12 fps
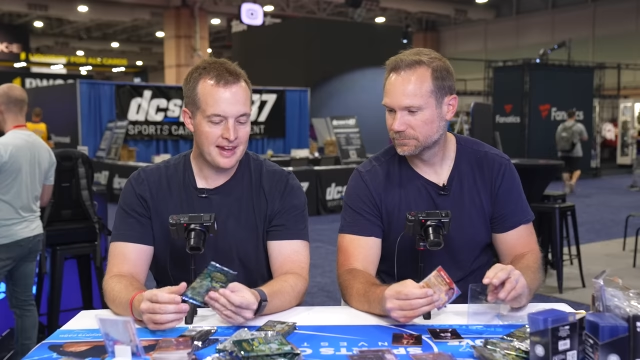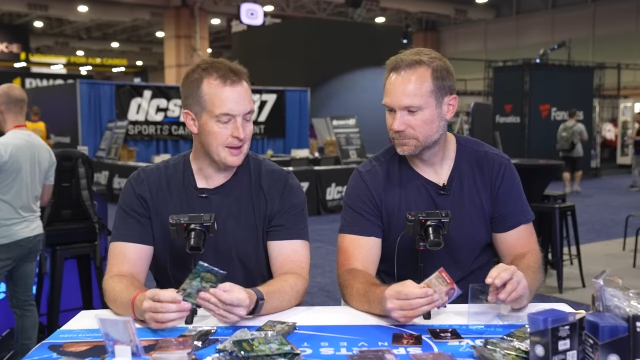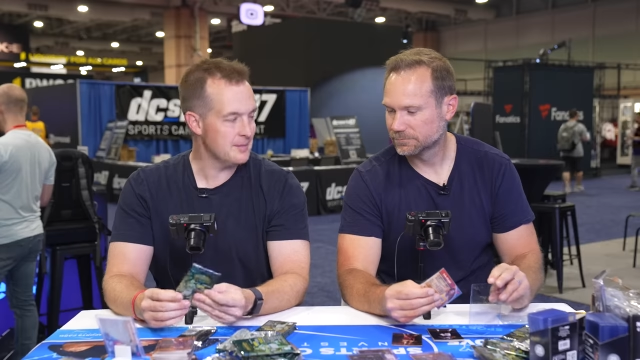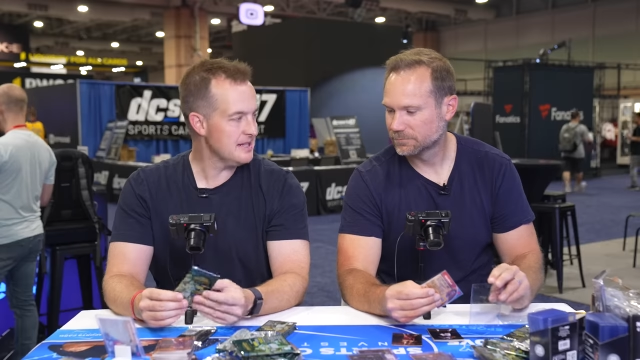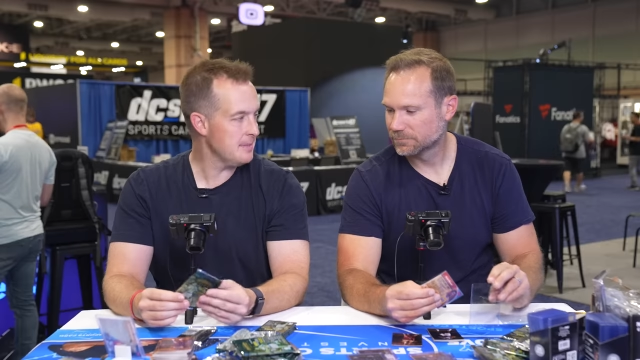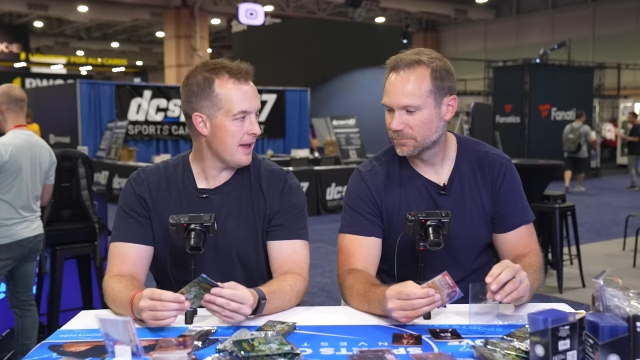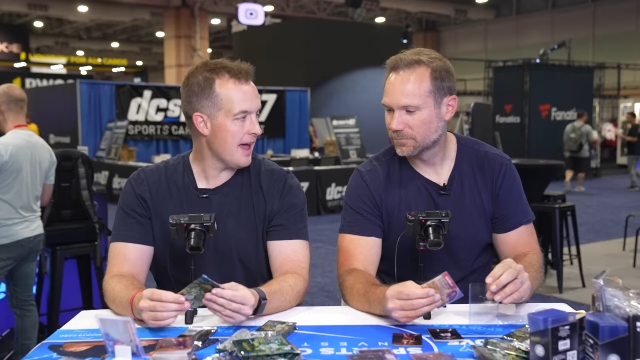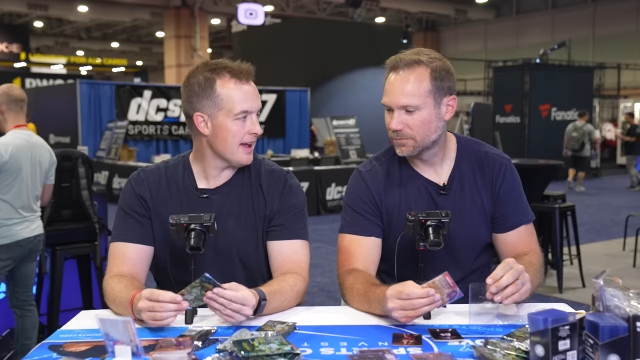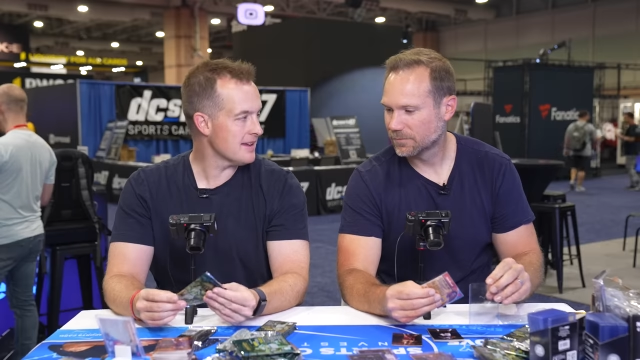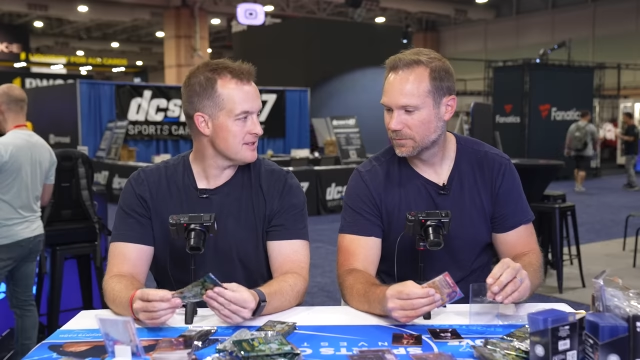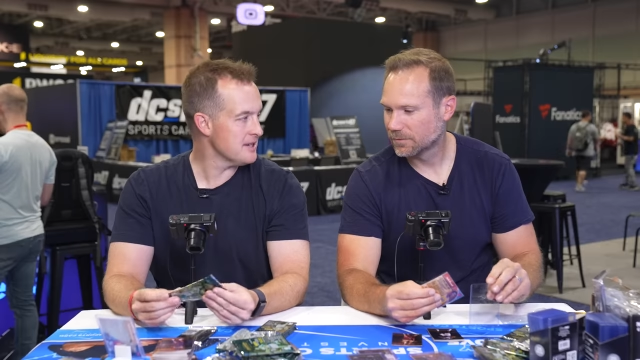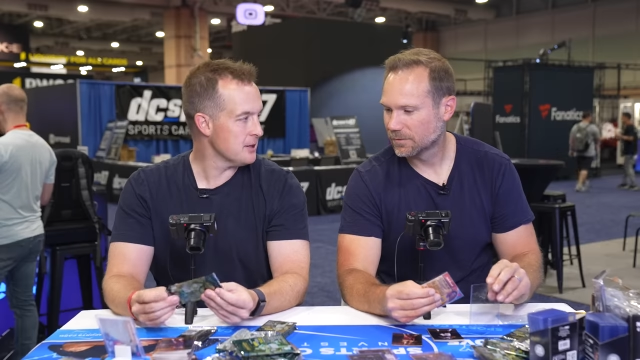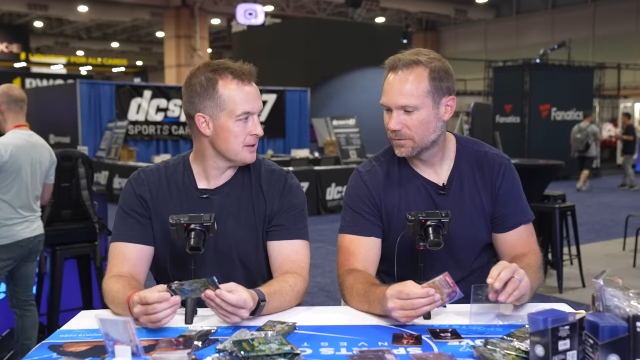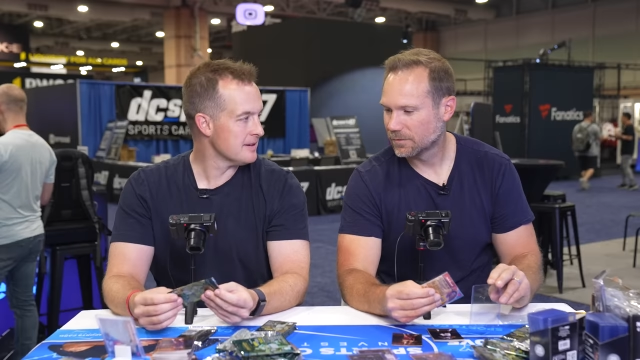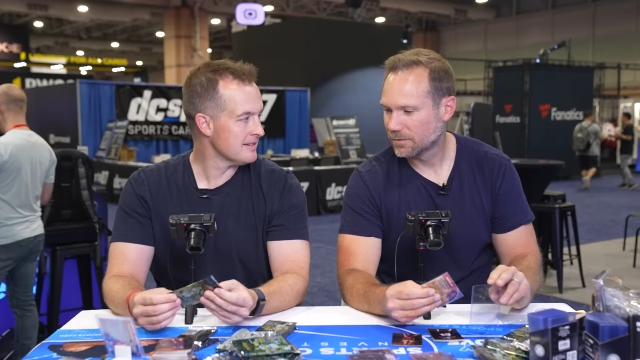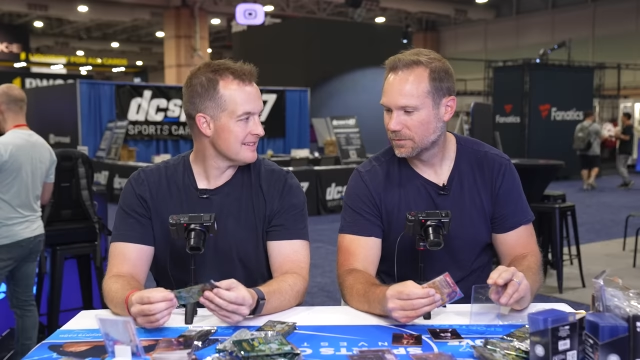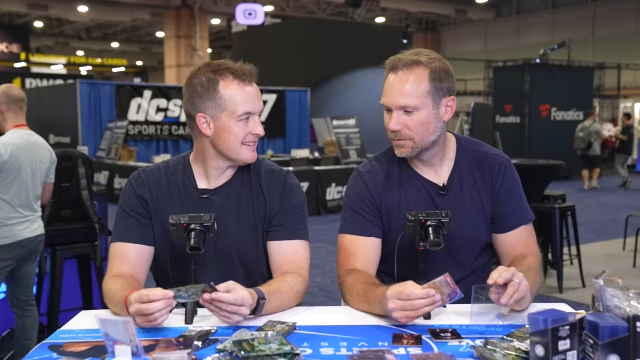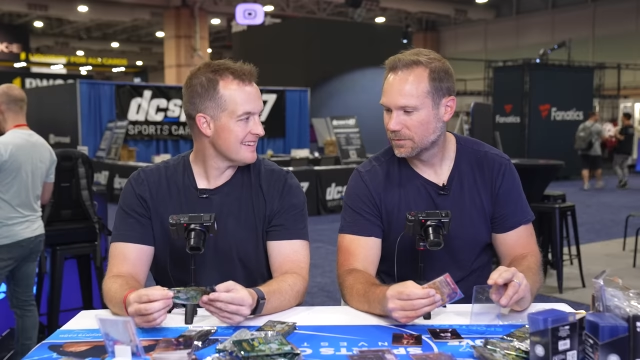Speaker 1: empty pack, sealed.
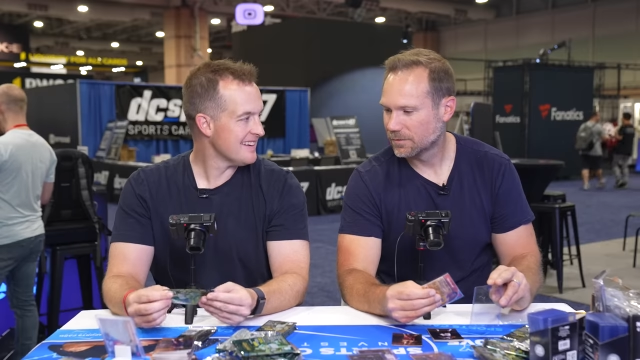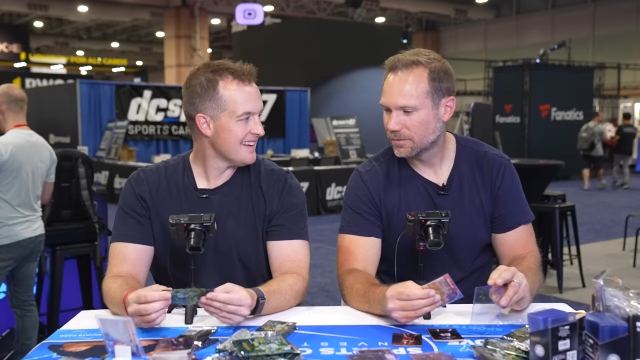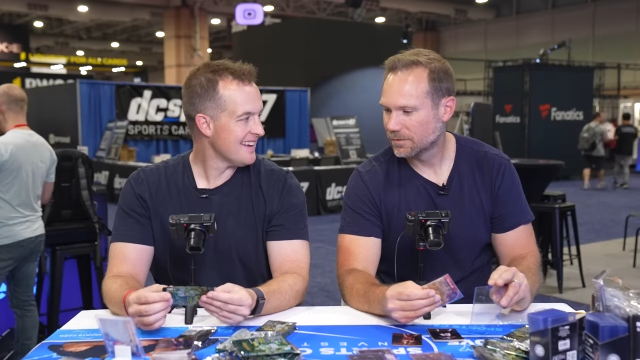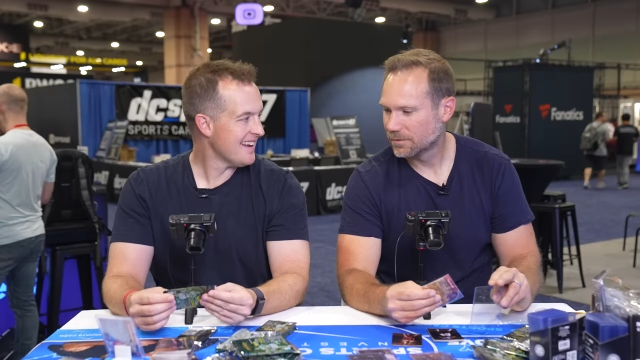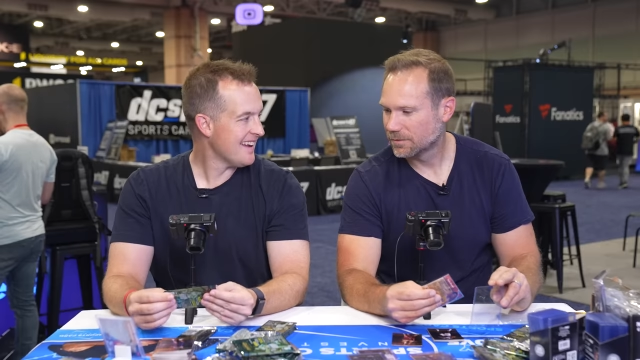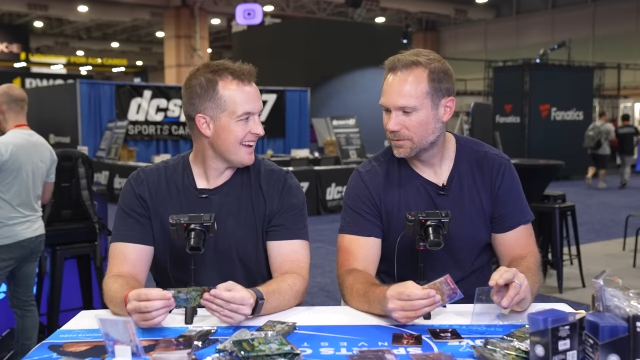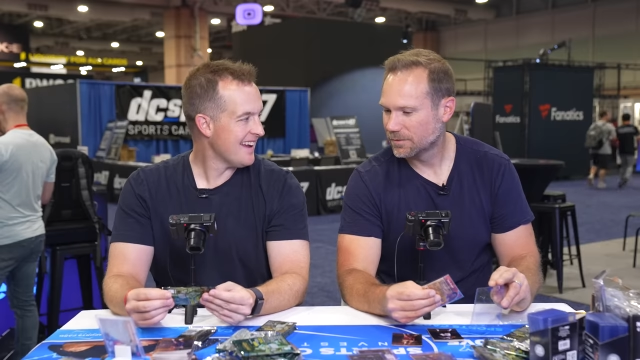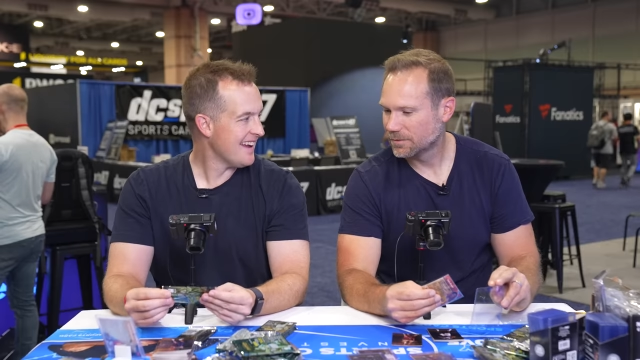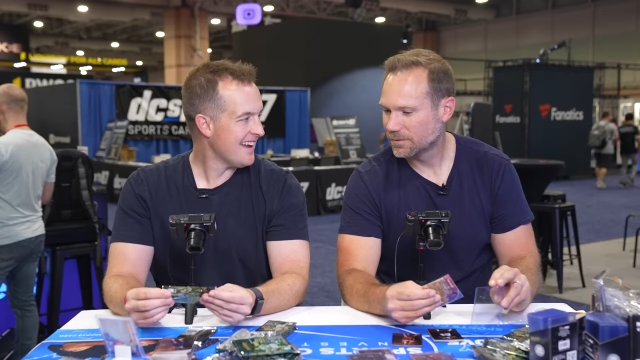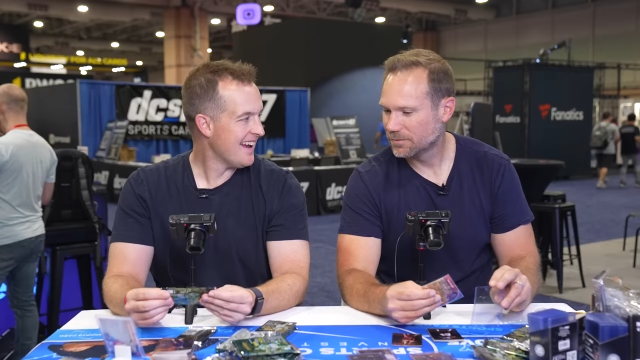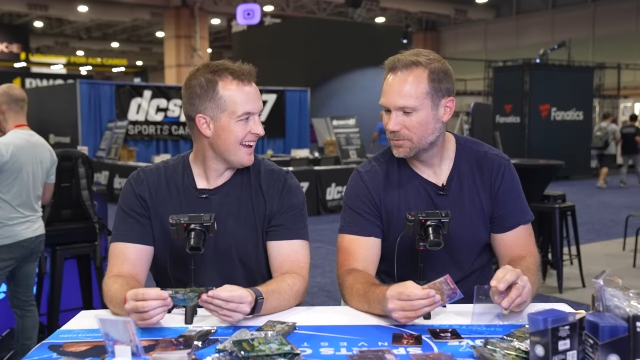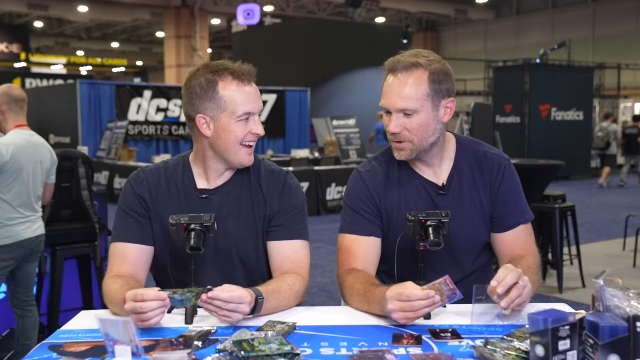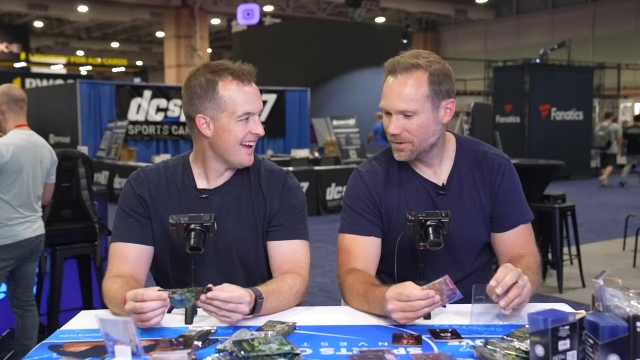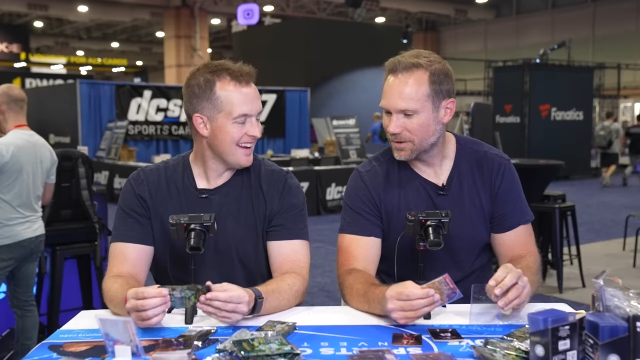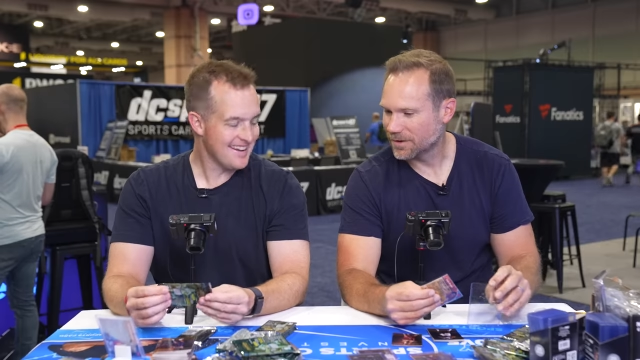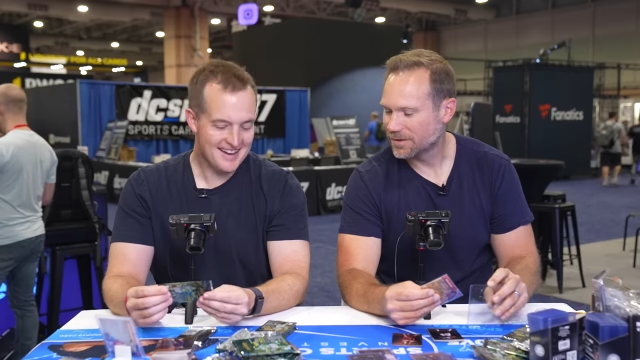Really?